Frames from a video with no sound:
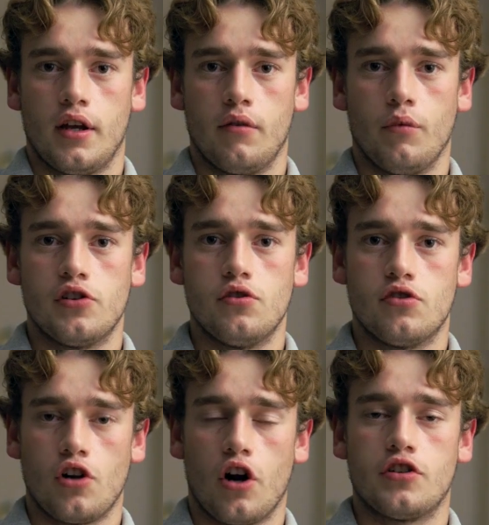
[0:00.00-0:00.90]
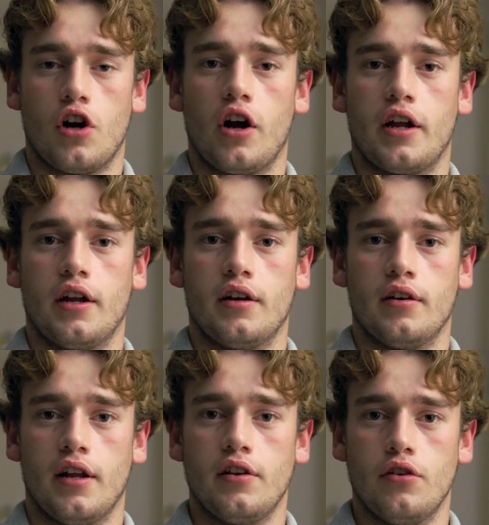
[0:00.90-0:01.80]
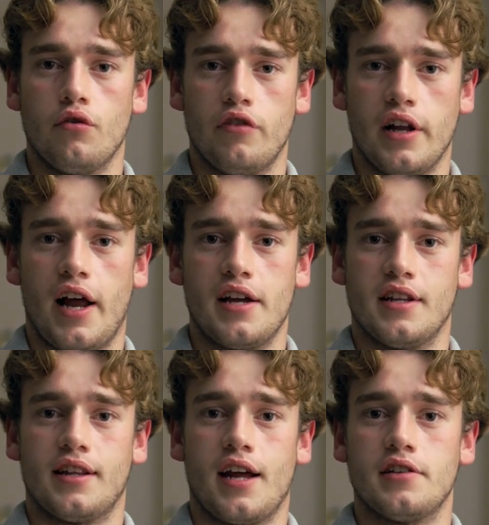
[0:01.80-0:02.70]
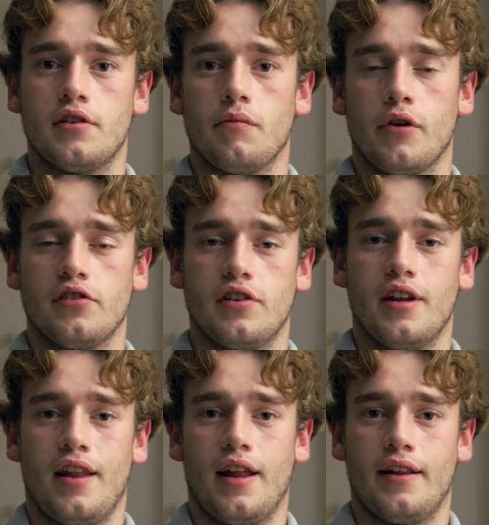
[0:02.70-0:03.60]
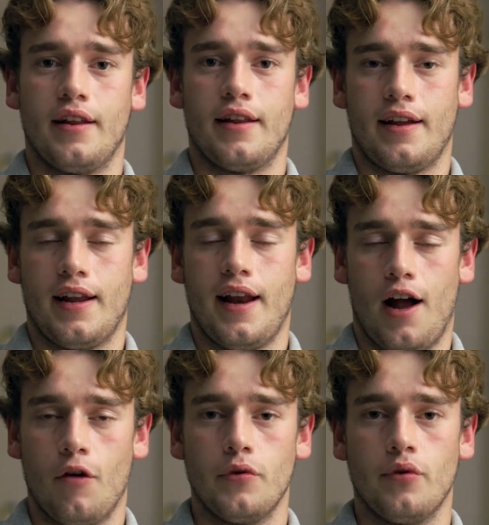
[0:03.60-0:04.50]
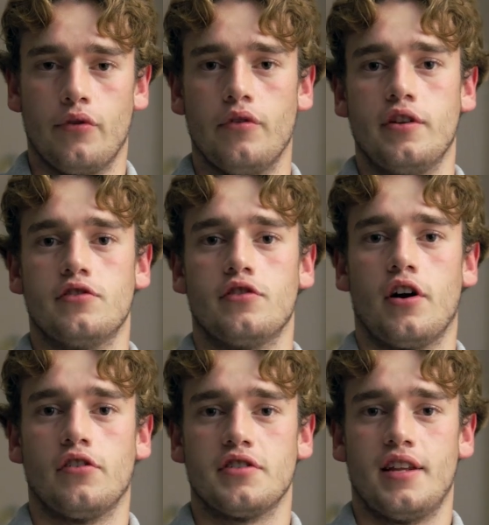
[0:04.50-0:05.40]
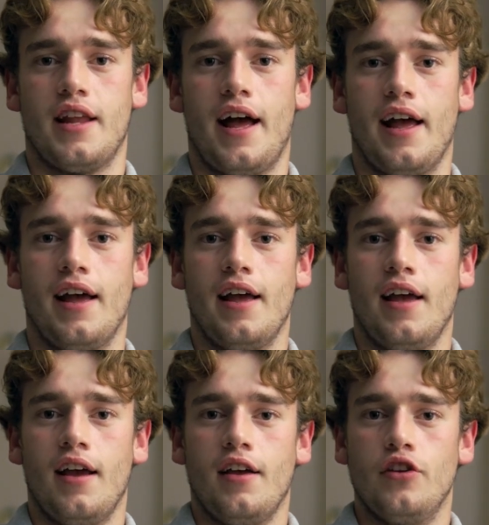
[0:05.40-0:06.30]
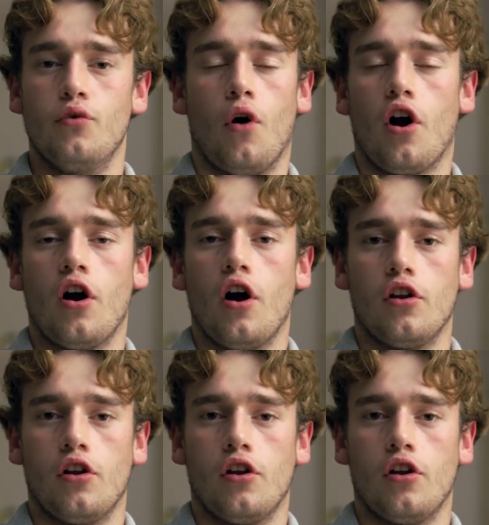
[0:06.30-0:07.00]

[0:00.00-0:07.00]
And once you start talking, then you'll realize that that's your person and that they can help you through these struggles and that you aren't